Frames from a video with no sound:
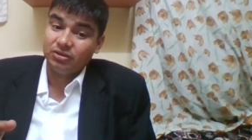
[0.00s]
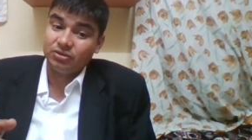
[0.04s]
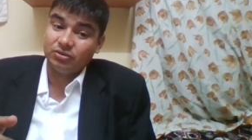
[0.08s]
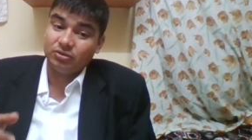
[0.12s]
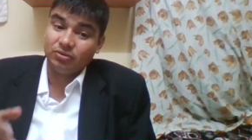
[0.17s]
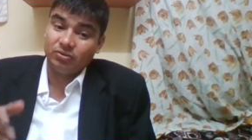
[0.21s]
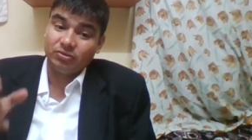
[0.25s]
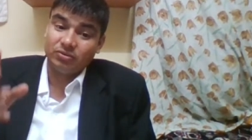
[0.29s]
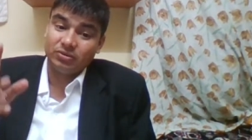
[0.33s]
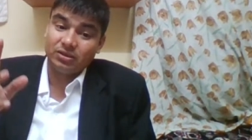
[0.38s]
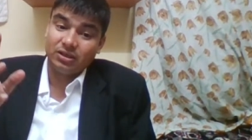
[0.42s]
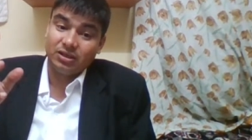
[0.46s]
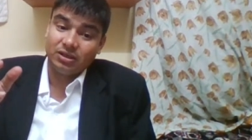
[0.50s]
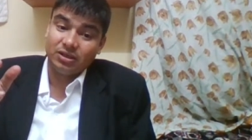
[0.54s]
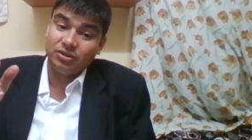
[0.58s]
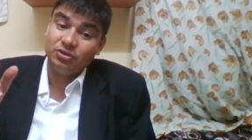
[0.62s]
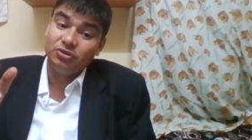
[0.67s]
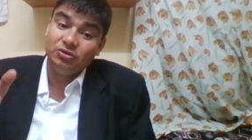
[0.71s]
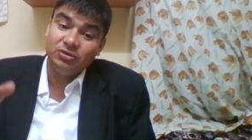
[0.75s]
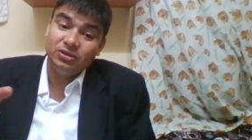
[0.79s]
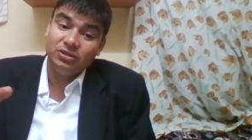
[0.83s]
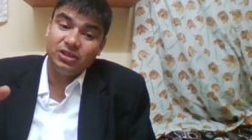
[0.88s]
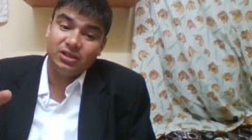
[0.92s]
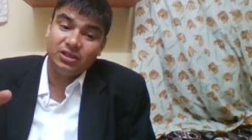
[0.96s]
So
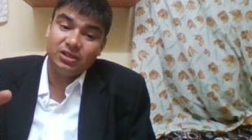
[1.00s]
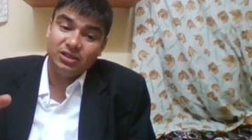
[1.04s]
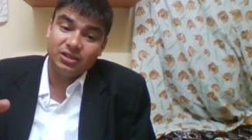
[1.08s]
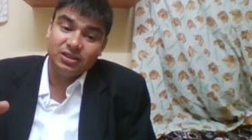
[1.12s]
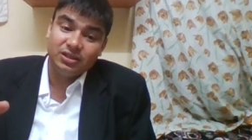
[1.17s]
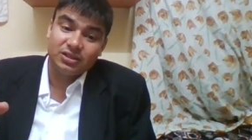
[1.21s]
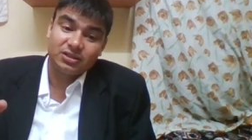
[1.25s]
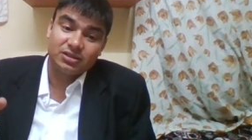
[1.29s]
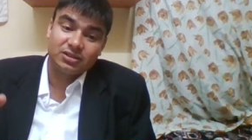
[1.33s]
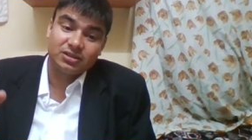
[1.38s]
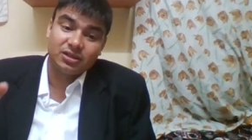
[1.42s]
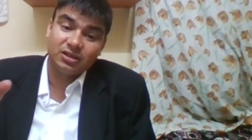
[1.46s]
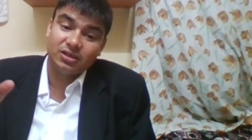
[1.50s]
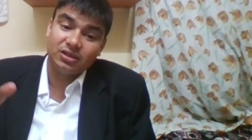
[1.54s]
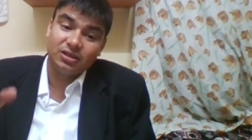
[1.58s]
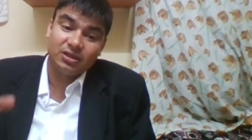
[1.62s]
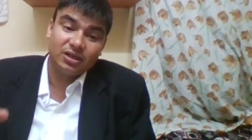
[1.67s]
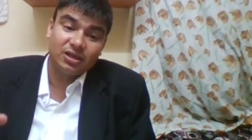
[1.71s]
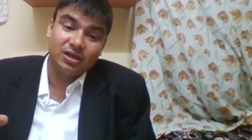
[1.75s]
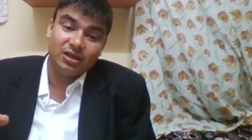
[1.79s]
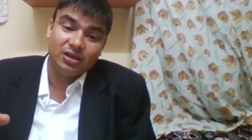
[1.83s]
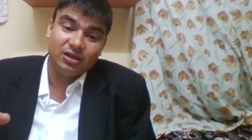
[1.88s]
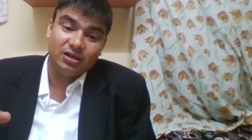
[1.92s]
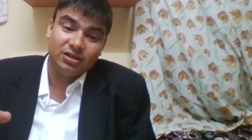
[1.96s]
union list,
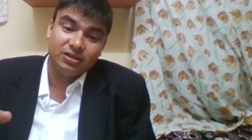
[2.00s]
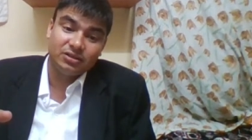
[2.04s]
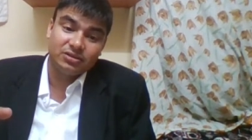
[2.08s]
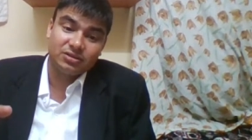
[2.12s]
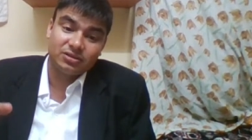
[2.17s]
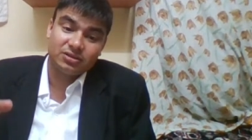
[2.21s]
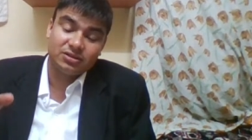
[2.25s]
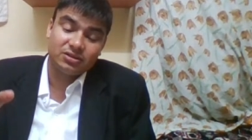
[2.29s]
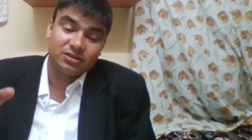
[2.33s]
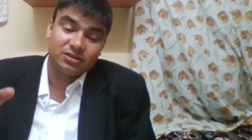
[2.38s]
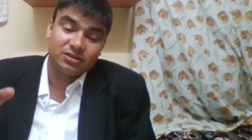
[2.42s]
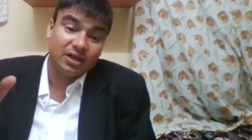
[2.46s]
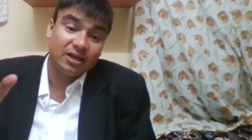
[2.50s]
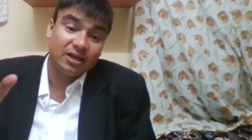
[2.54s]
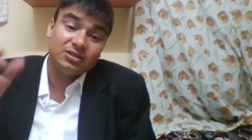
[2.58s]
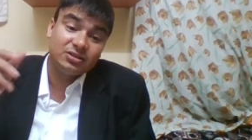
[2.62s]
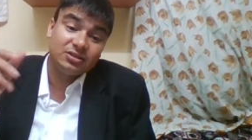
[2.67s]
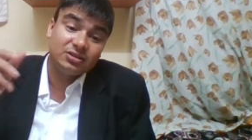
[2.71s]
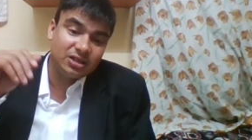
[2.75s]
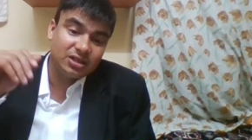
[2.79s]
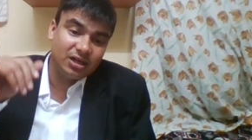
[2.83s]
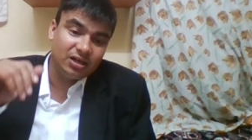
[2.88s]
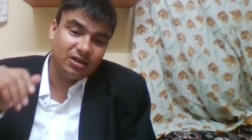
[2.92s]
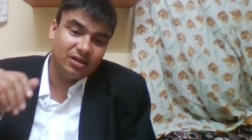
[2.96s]
concurrent list, and
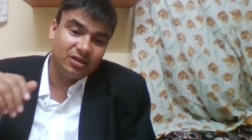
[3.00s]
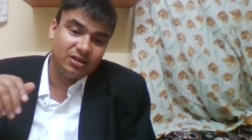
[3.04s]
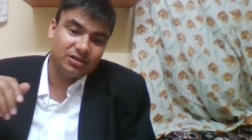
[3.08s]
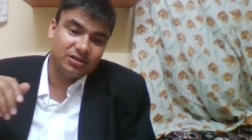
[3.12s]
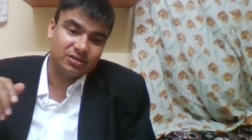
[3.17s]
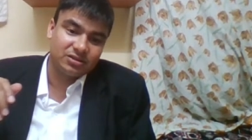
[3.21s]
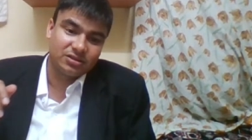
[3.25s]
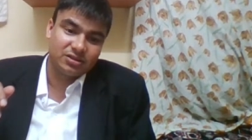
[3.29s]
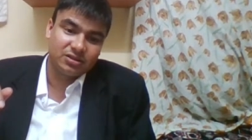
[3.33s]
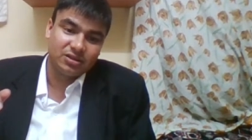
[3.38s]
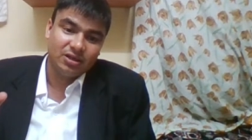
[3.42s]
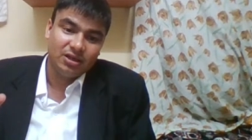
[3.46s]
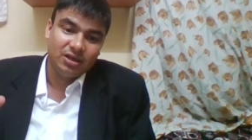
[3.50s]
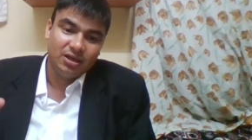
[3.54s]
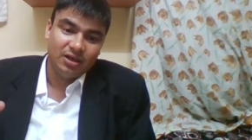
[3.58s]
state list.